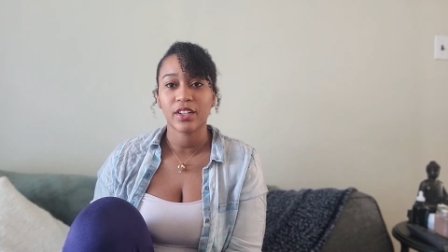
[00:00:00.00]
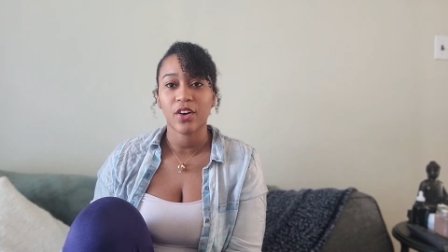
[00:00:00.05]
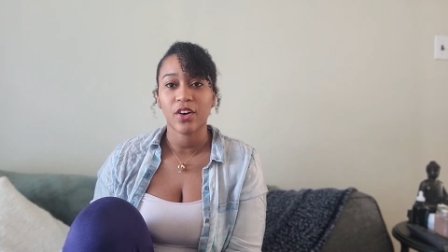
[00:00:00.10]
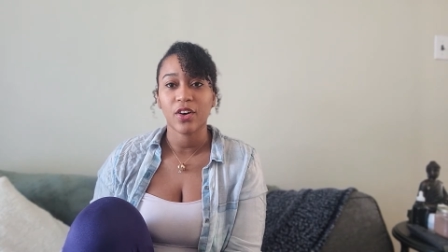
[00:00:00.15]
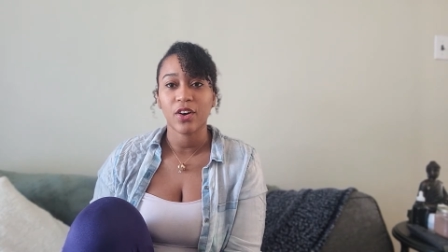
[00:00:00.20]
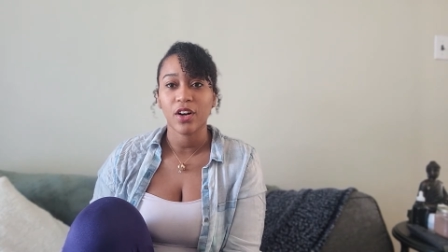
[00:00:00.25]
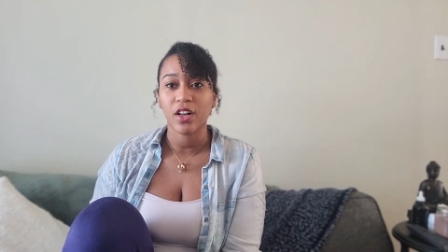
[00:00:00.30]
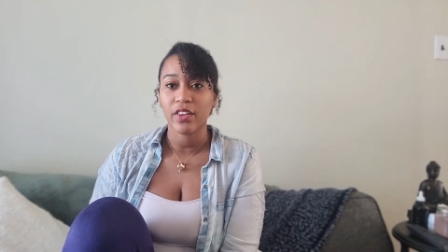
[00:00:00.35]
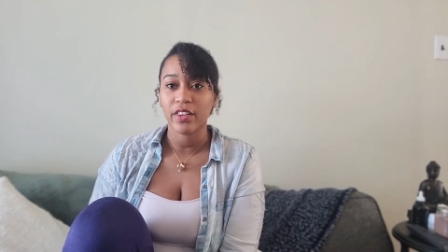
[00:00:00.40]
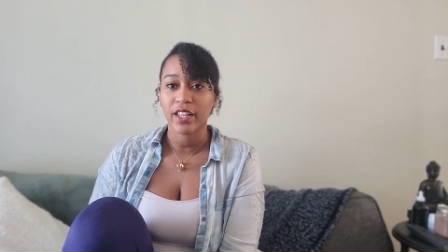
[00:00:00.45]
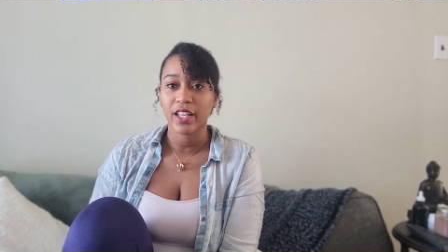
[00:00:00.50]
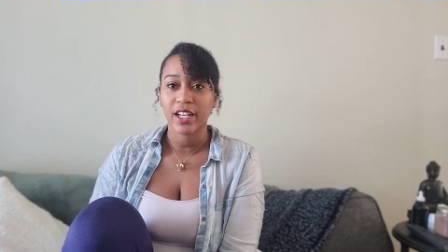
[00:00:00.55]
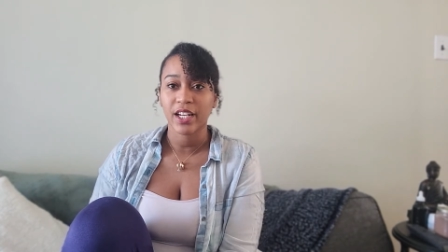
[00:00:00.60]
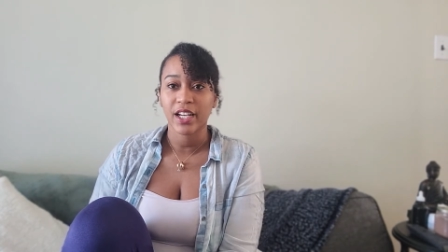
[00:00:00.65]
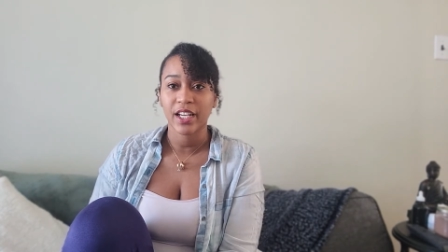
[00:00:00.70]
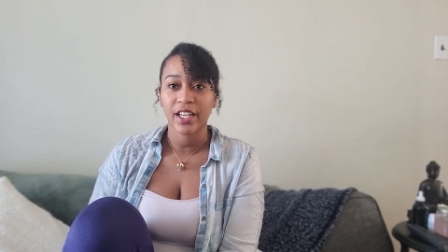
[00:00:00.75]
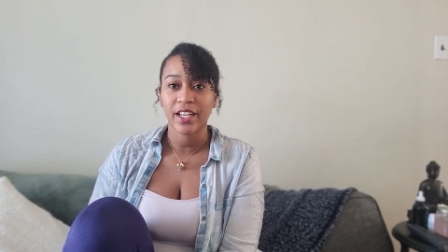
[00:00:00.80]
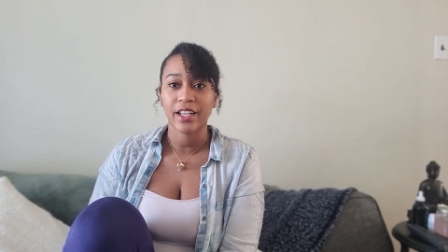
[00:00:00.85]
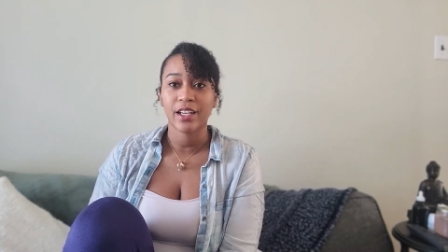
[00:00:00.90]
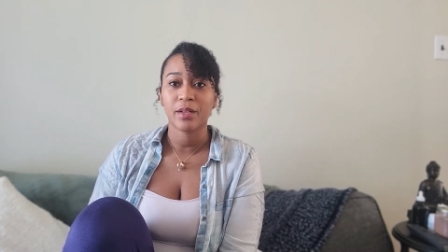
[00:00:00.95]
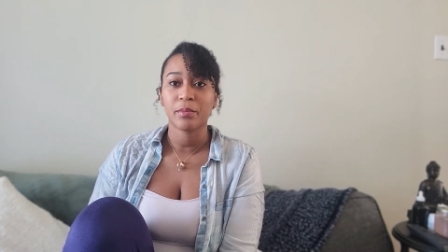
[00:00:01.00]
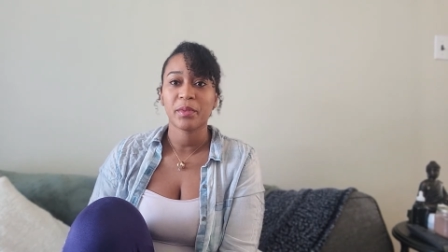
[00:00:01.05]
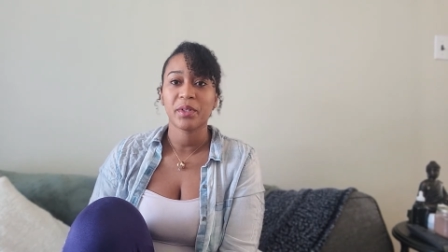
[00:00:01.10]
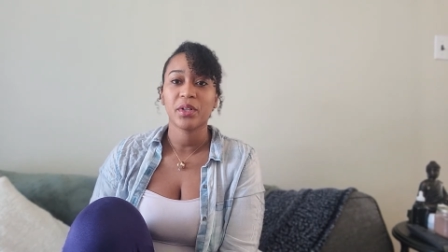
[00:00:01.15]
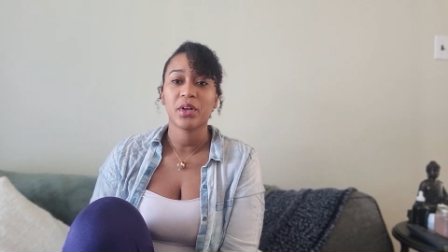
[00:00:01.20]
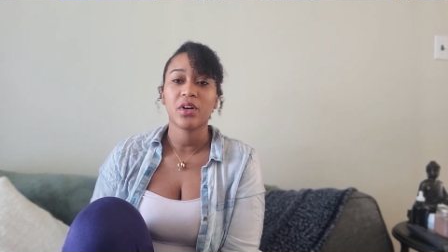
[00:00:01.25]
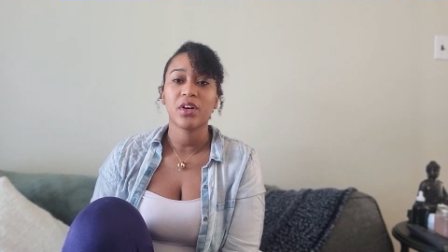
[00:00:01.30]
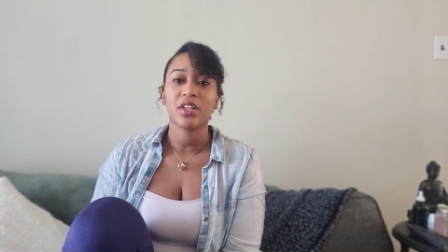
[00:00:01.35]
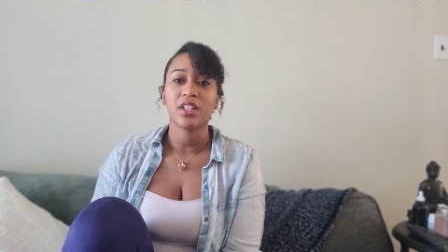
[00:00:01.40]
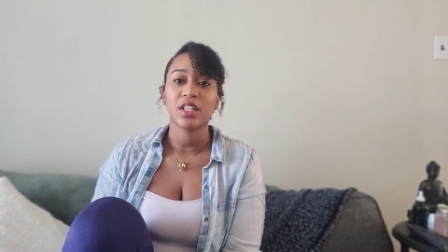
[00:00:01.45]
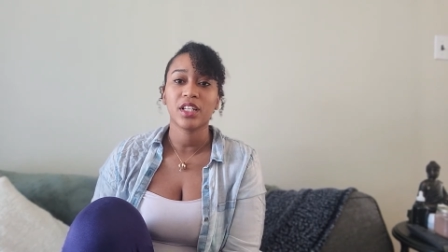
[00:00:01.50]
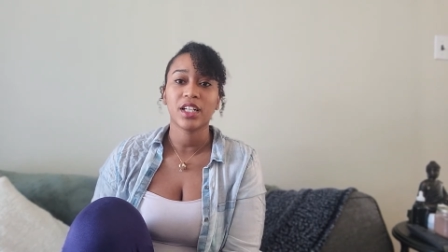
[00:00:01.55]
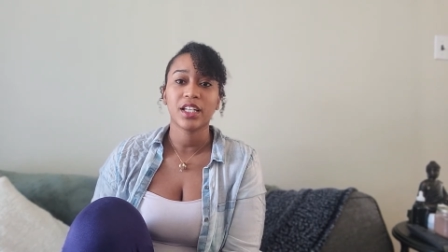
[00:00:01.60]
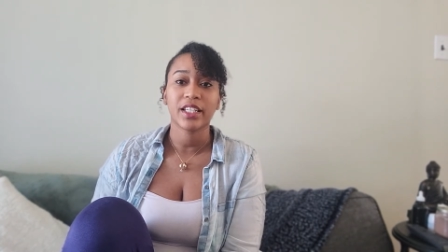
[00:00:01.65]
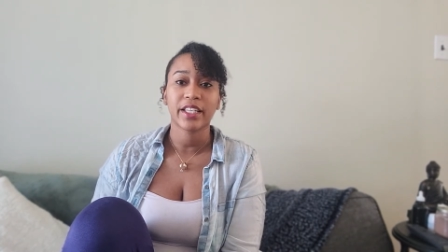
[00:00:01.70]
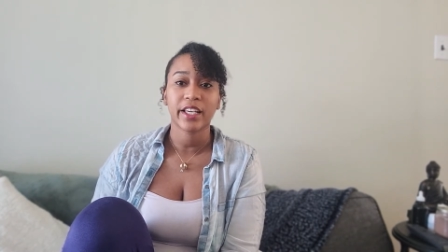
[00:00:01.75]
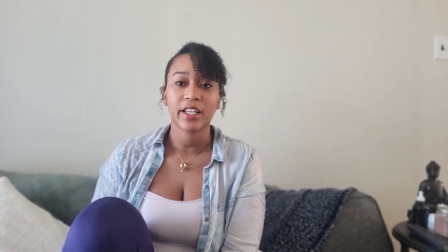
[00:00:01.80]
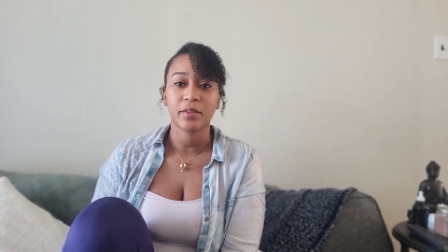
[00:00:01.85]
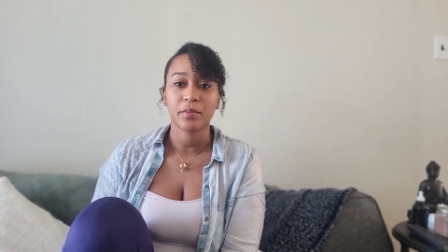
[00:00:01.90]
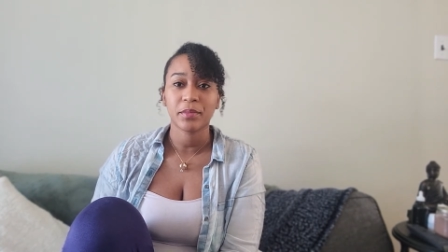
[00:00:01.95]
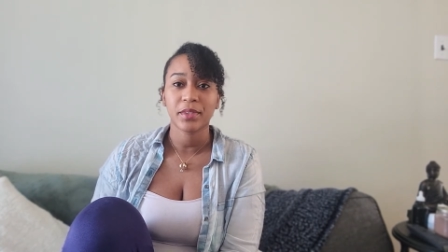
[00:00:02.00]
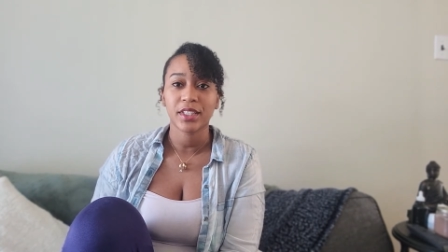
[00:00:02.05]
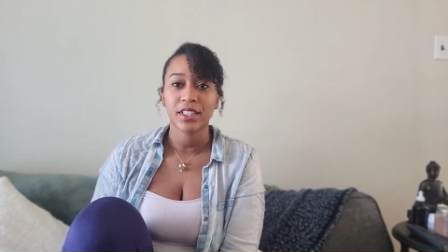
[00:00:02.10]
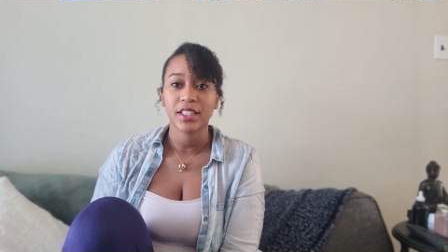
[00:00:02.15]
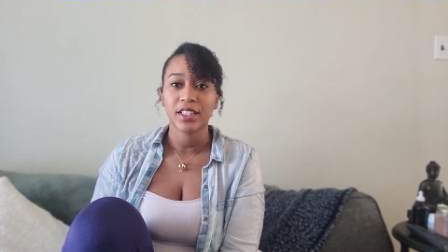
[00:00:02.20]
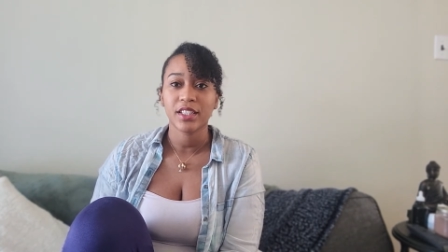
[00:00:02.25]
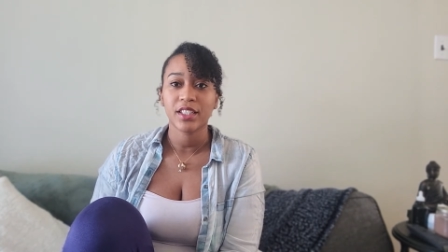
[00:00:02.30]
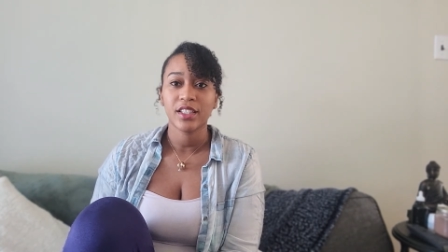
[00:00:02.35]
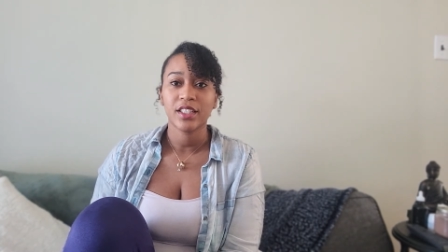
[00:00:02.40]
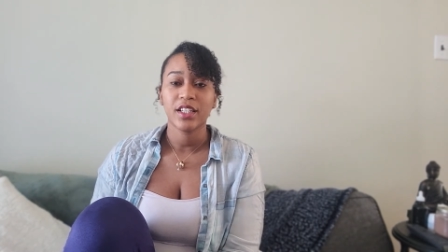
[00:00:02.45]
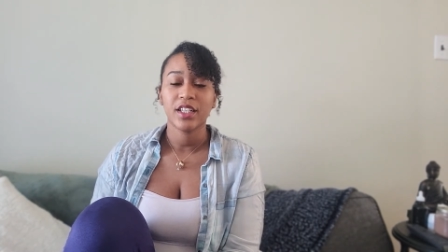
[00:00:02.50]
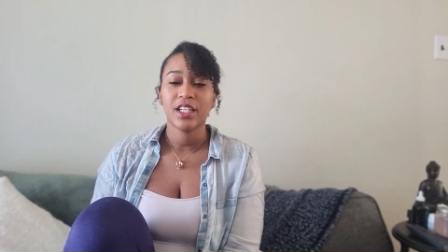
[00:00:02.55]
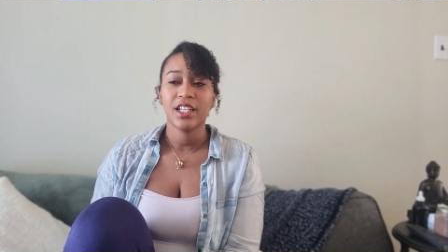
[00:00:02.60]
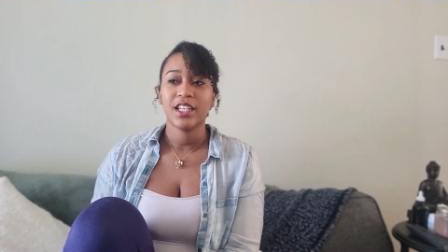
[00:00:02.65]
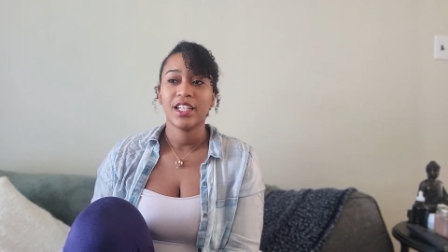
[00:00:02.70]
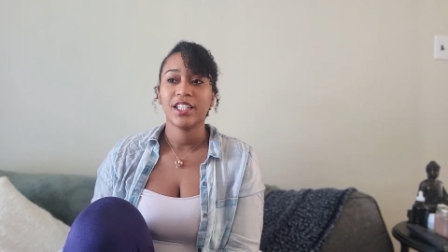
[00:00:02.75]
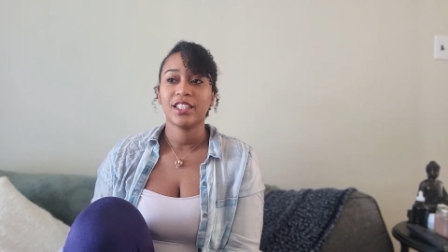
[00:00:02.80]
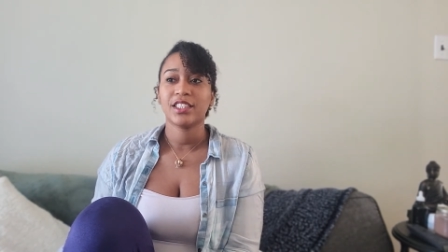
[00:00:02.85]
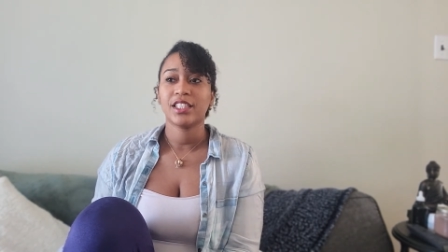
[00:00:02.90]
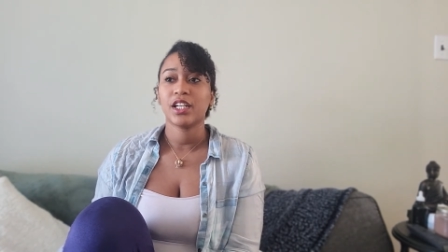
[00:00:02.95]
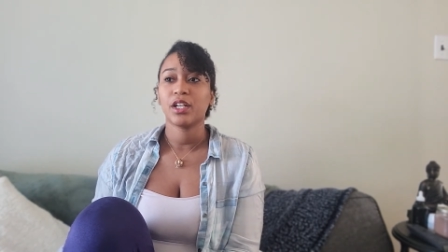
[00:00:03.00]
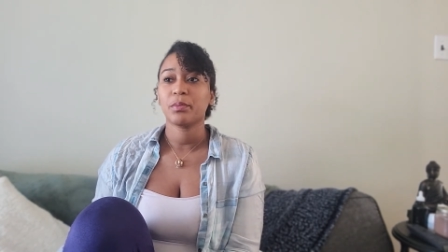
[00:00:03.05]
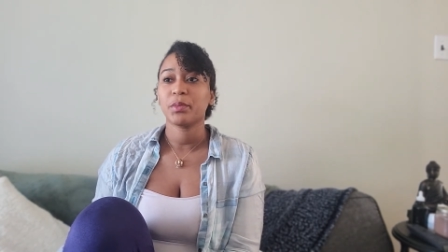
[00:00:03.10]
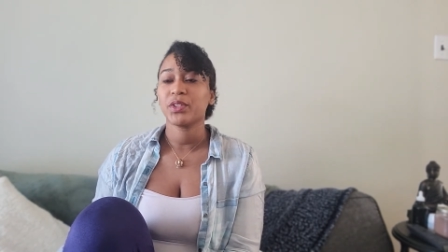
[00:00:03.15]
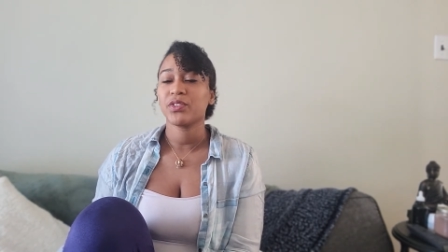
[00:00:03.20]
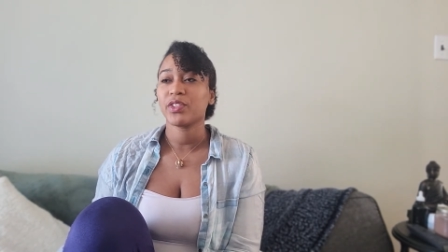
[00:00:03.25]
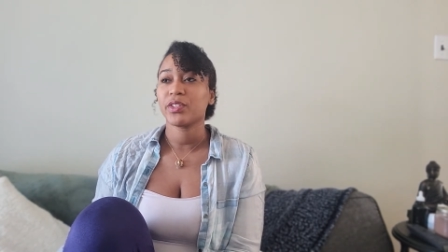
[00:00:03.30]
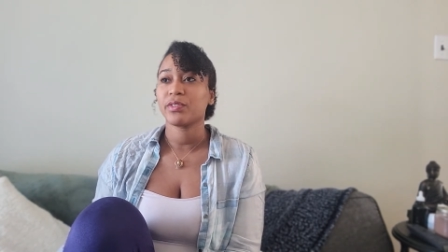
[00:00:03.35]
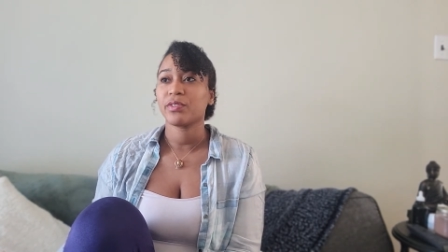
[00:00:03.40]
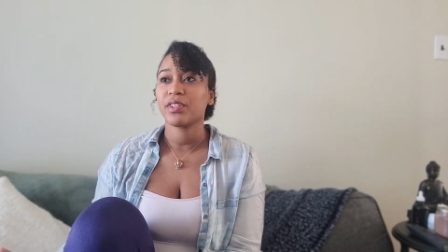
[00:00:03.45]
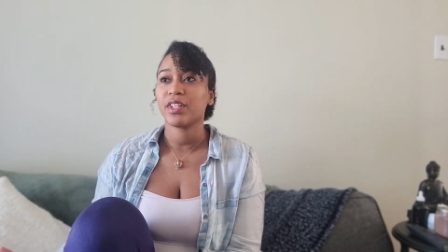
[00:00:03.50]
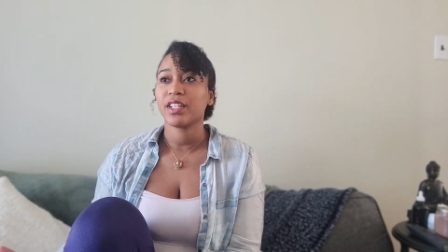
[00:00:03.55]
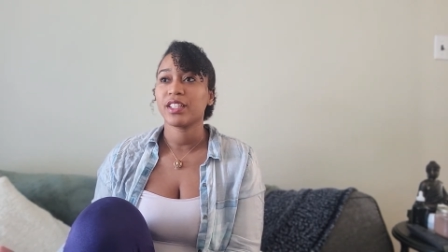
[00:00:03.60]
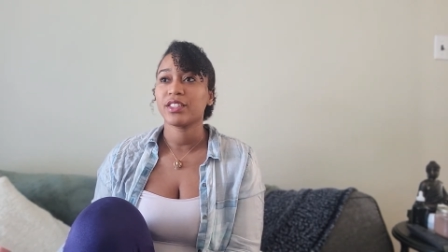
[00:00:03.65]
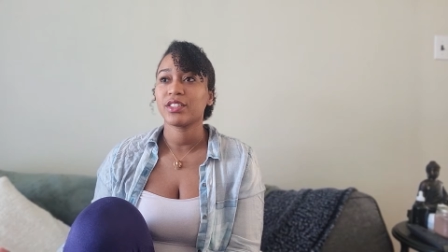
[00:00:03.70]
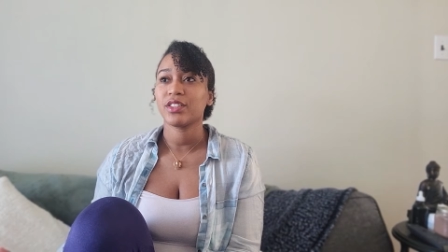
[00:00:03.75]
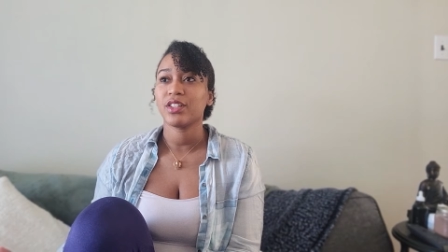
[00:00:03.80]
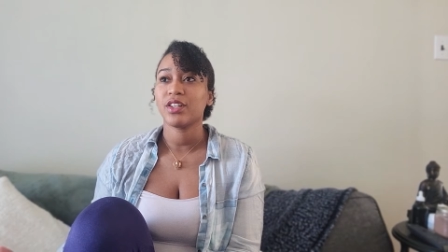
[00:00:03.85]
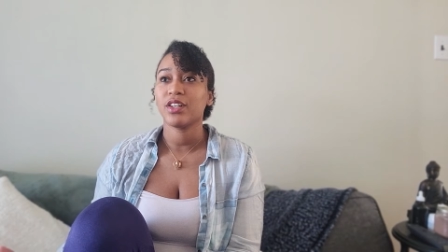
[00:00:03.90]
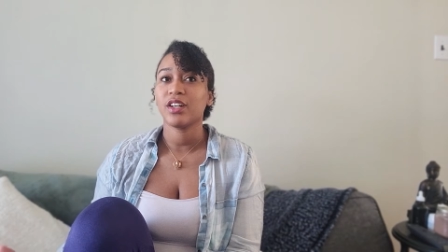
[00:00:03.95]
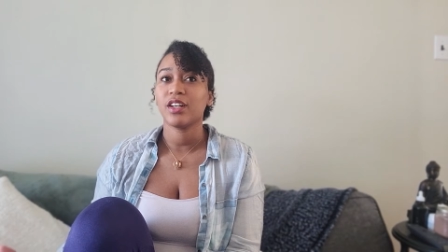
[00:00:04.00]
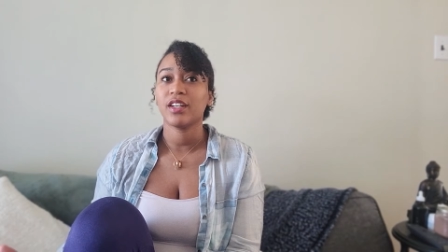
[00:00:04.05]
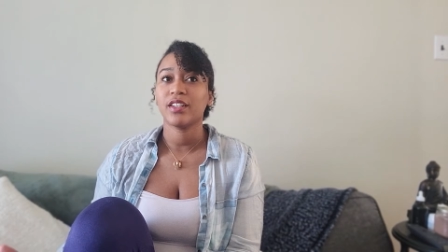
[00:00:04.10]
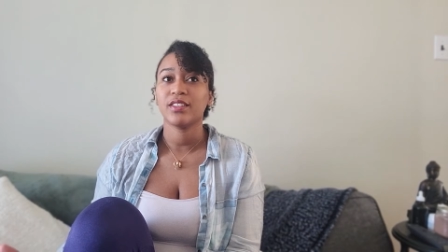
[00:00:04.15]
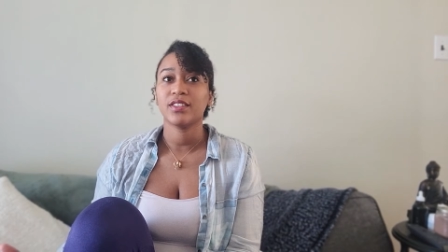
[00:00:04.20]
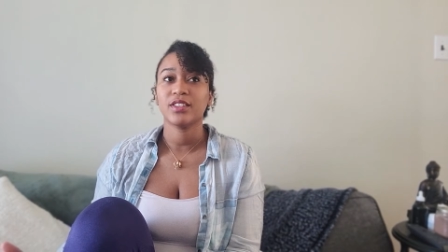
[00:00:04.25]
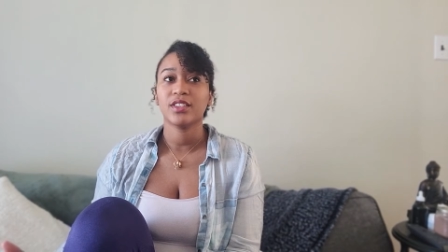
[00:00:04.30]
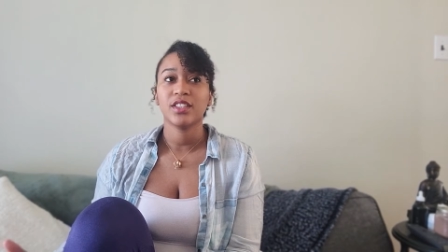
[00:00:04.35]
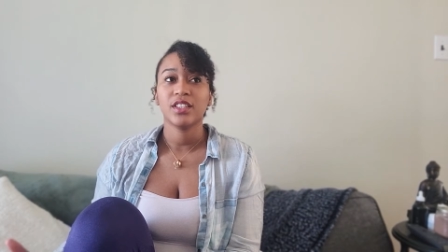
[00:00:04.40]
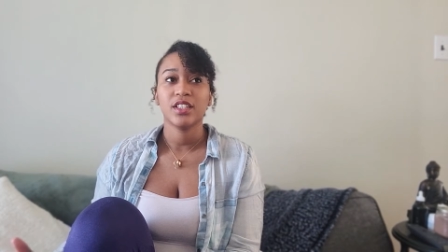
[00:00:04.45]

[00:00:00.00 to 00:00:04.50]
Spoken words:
all that I am and all that I can be. It's helped me reflect on,